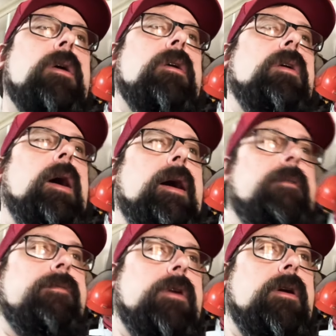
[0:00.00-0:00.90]
You
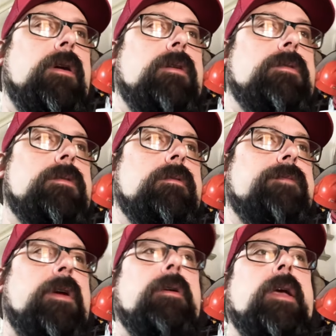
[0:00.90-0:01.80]
have
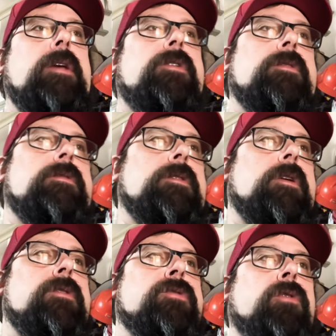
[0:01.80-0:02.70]
variations and
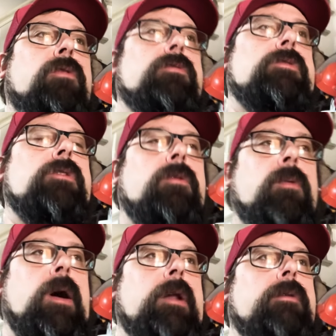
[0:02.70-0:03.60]
controls. You don't
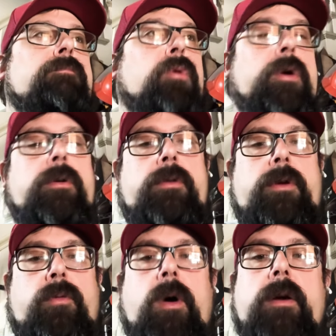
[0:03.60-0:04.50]
want to boil
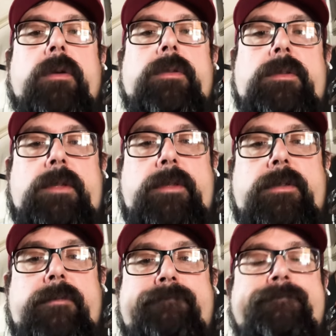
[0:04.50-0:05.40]
your water in the
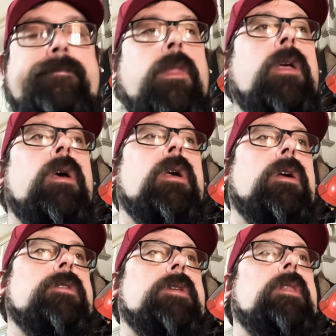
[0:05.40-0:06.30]
system
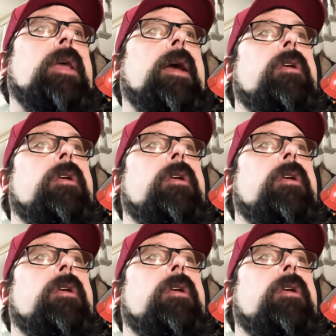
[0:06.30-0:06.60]
because then that